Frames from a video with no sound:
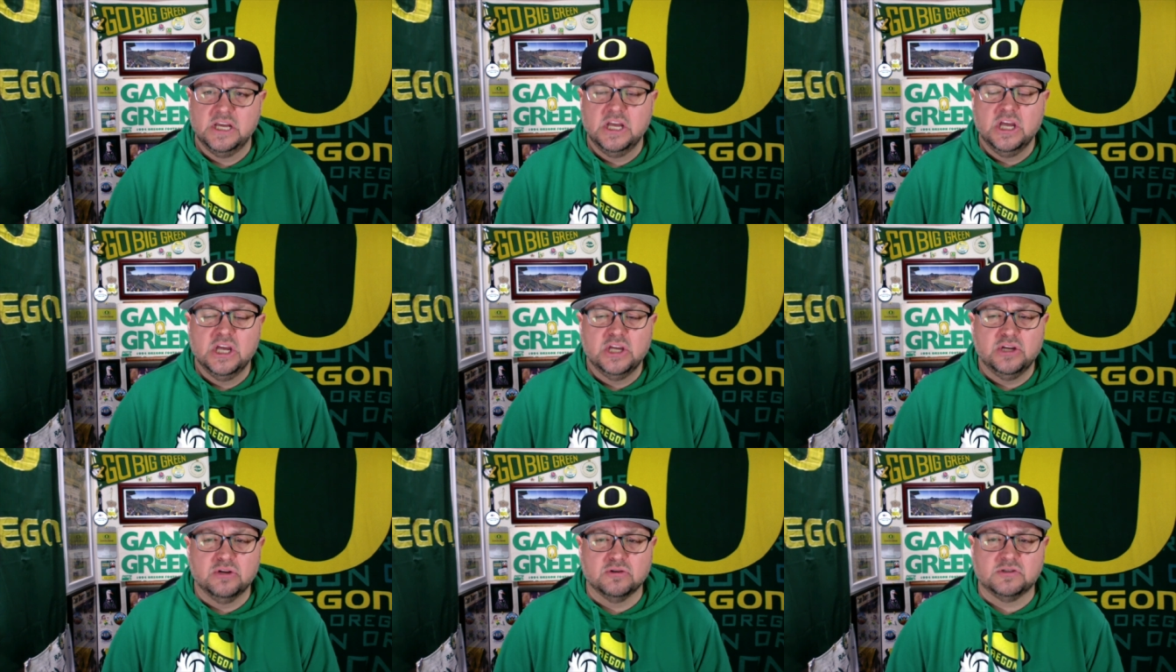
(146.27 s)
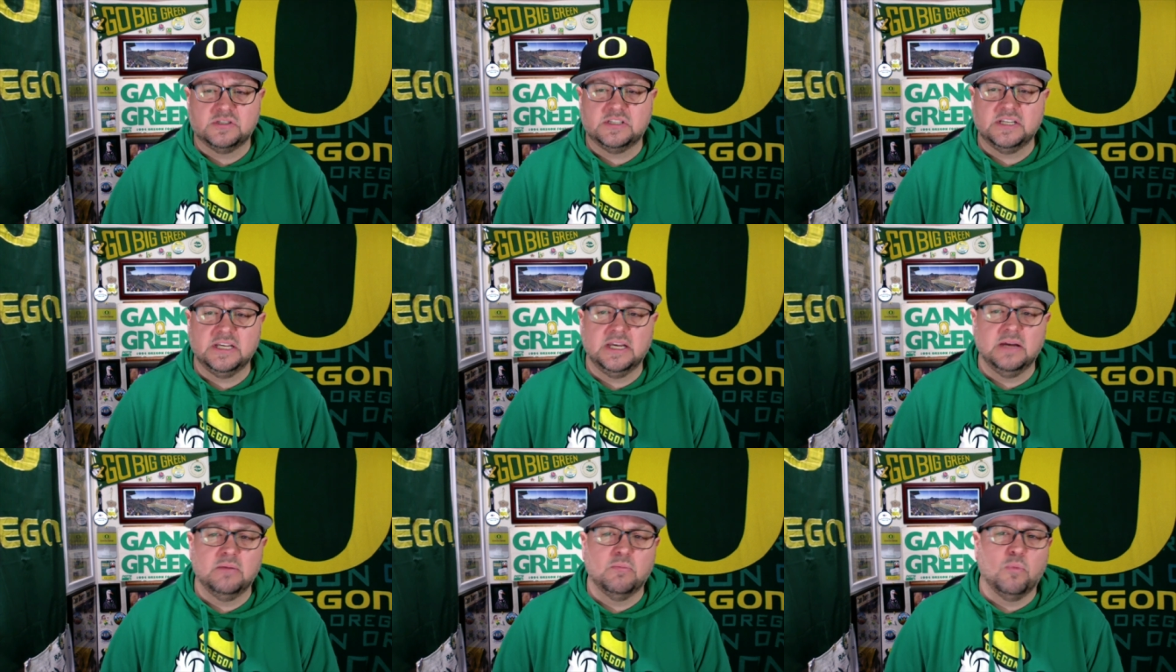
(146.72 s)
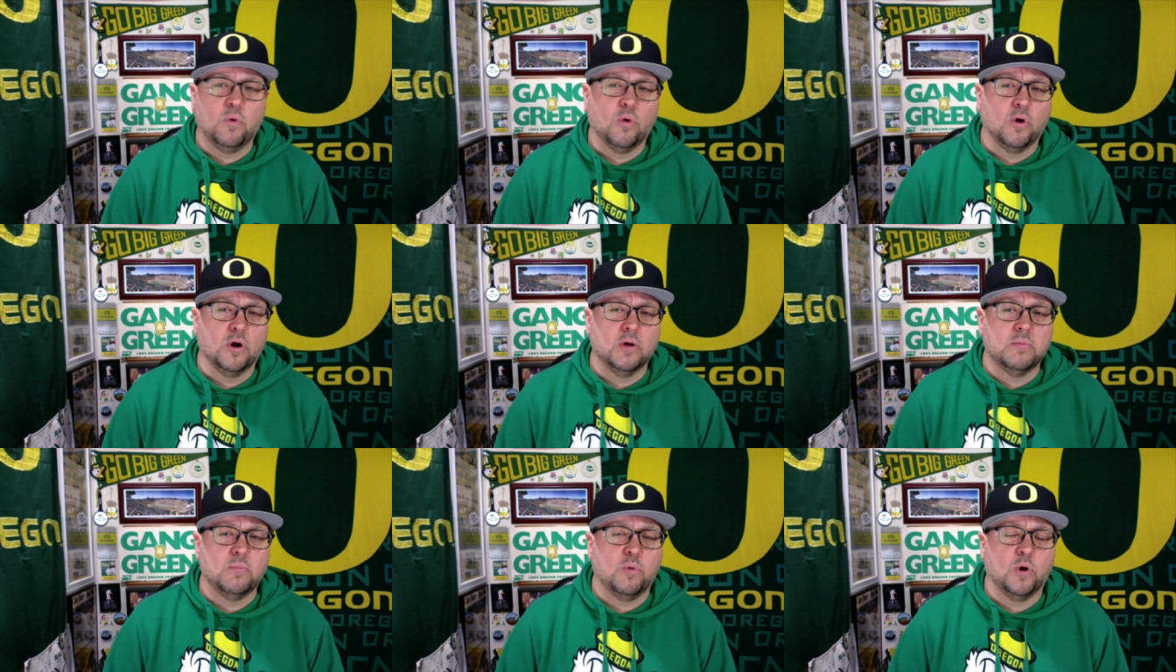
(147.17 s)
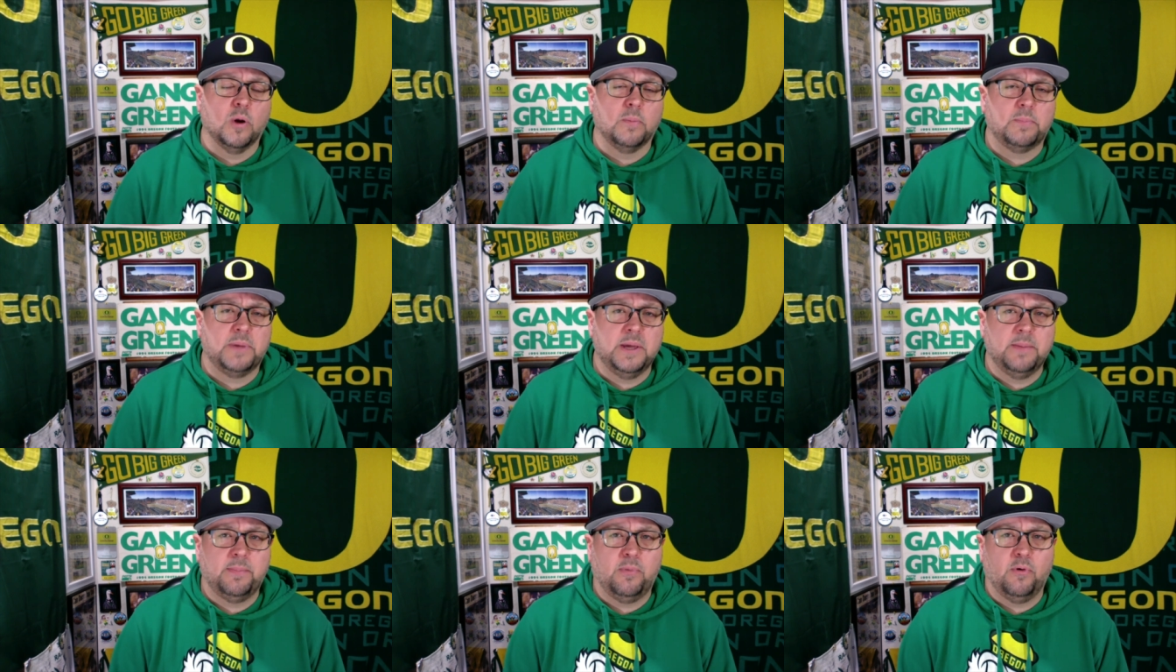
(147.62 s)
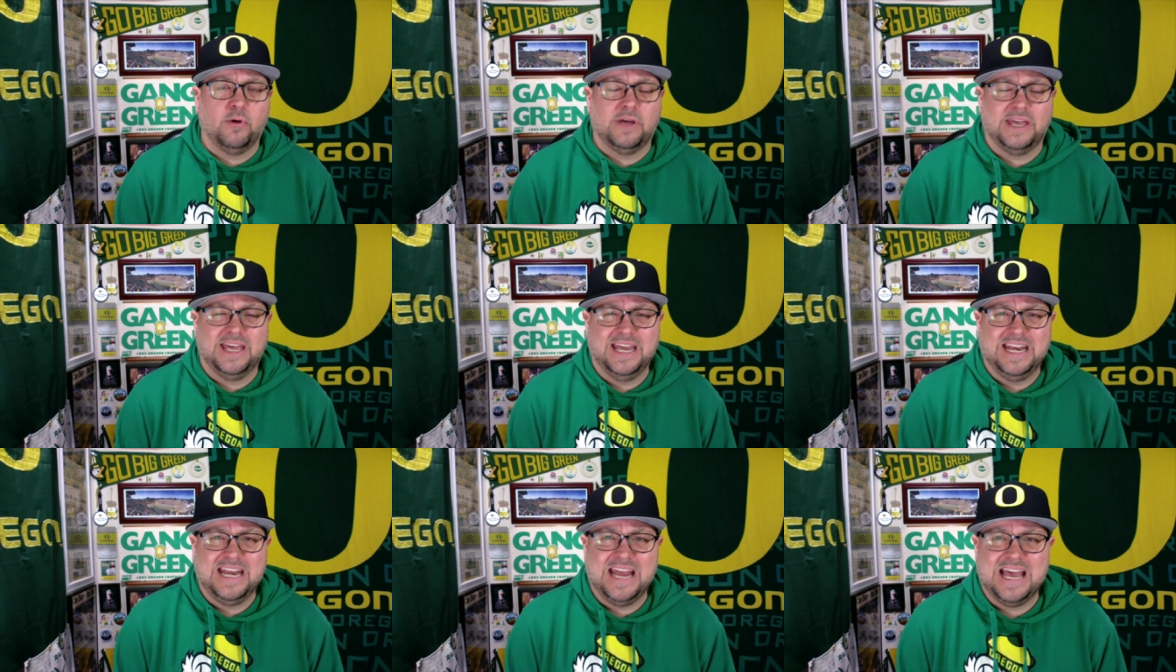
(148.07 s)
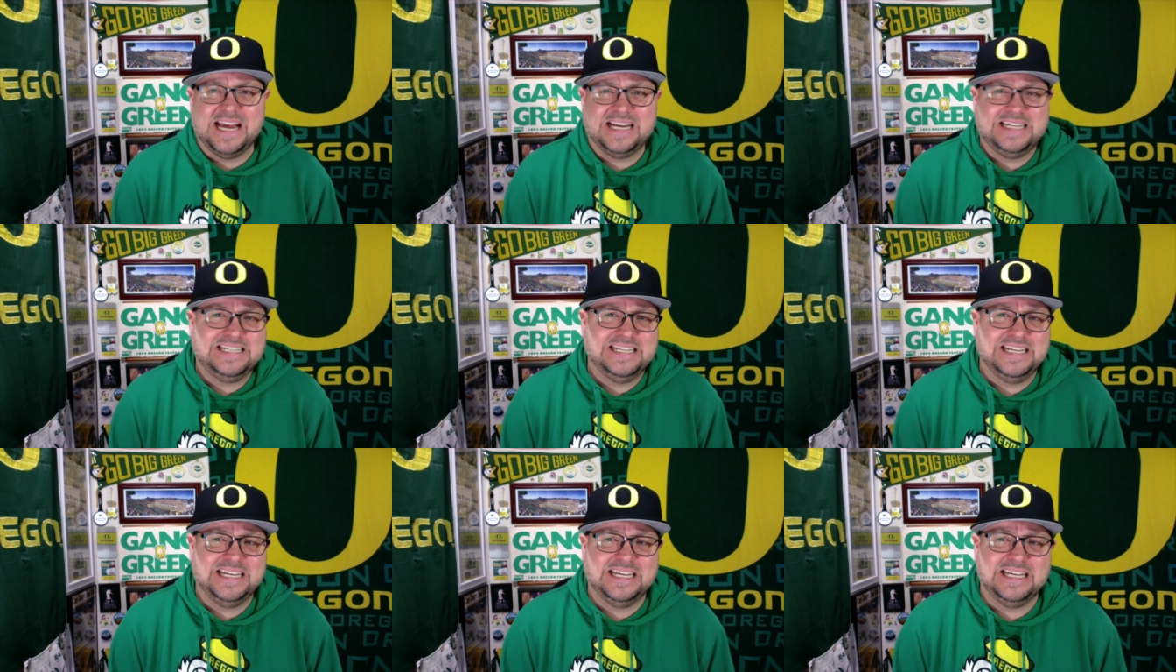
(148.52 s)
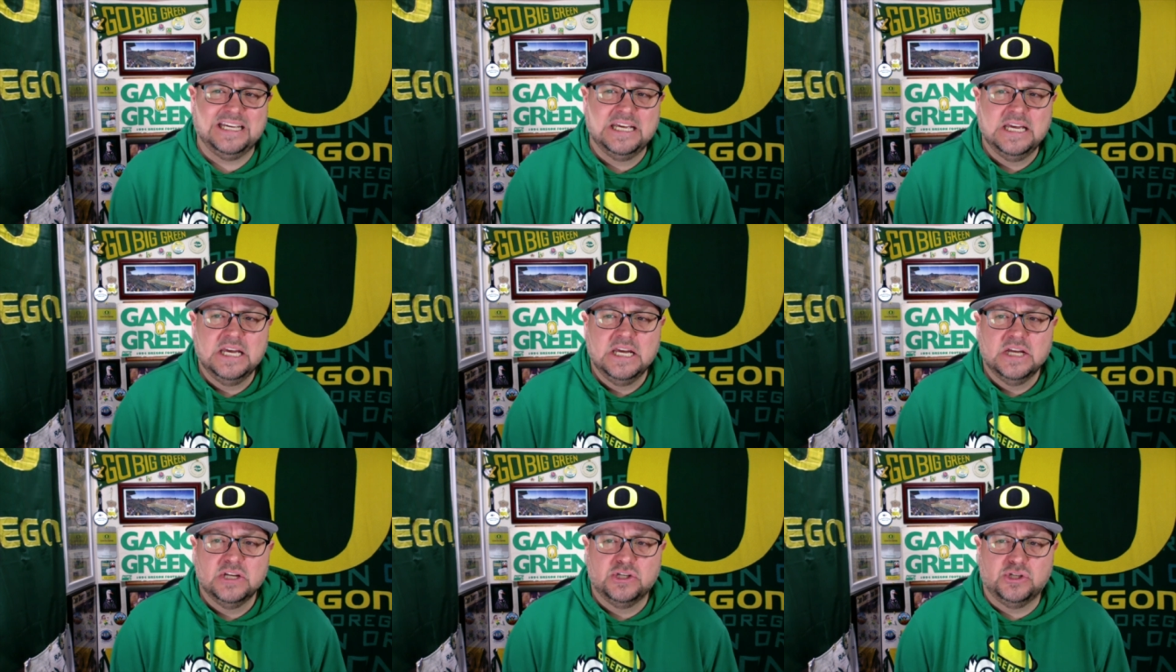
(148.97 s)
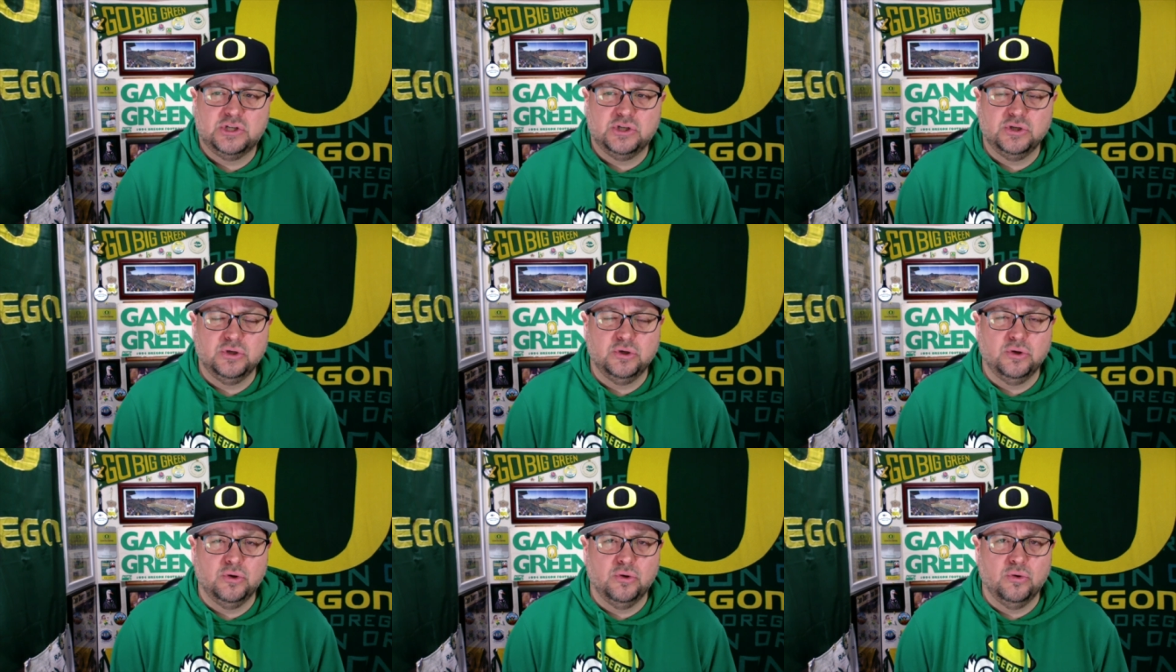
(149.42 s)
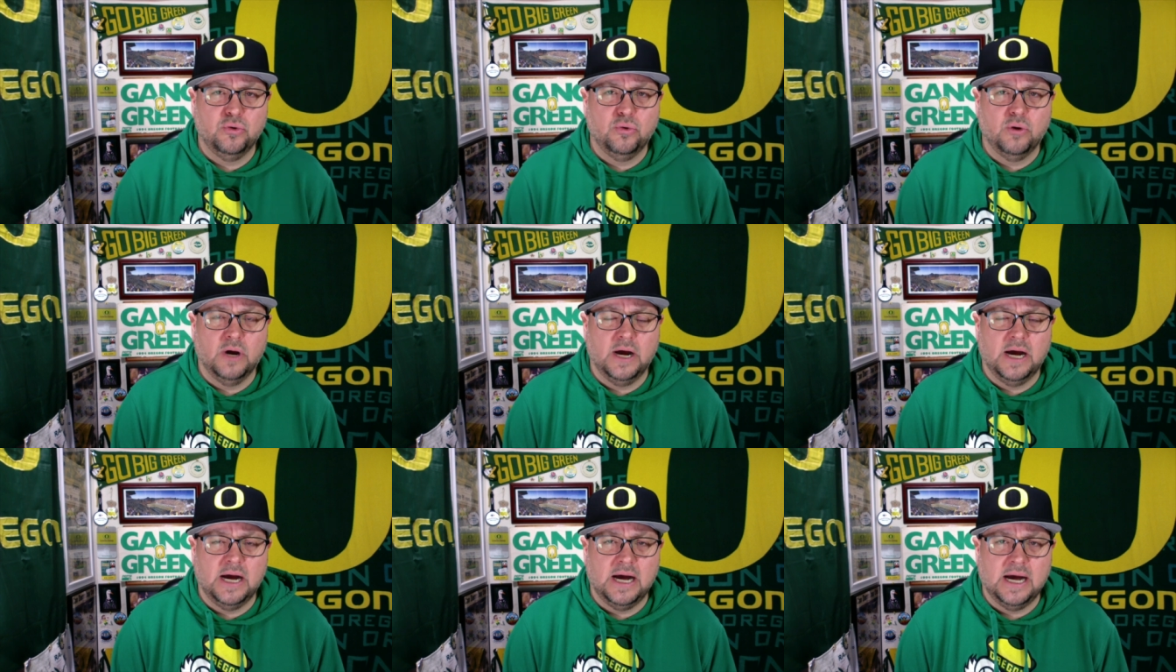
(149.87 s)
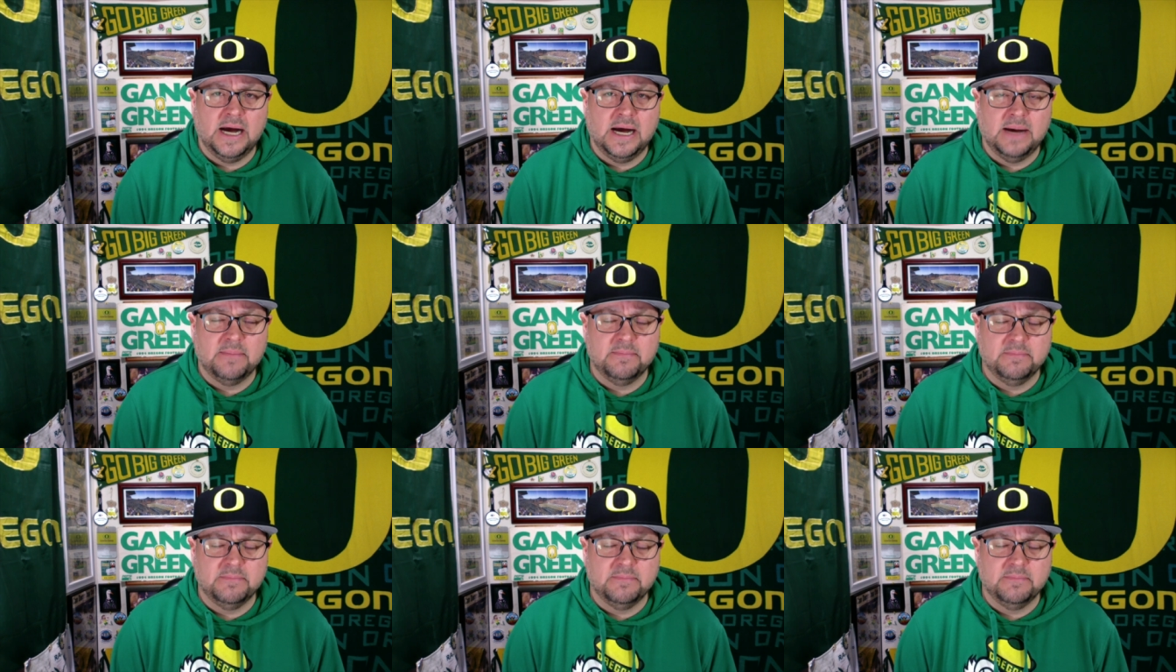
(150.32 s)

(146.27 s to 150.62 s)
you're seeing more and more people connecting to um,